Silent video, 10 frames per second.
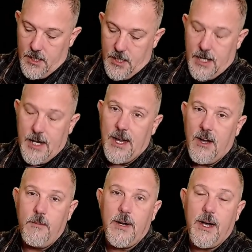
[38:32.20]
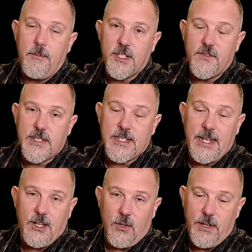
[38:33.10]
Uh, how, how much of a
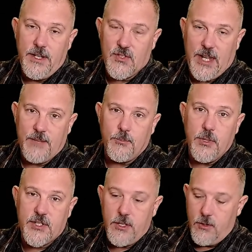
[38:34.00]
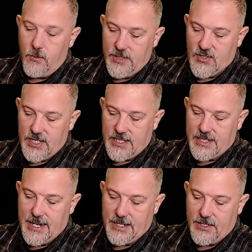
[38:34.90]
cycle is that? zero point zero one six
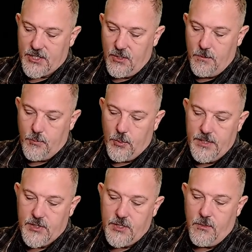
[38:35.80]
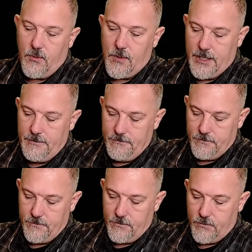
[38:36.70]
seconds, so zero point zero one, zero
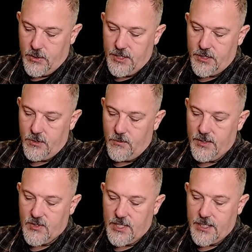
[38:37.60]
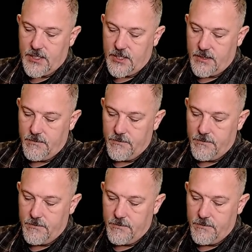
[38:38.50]
point zero one six,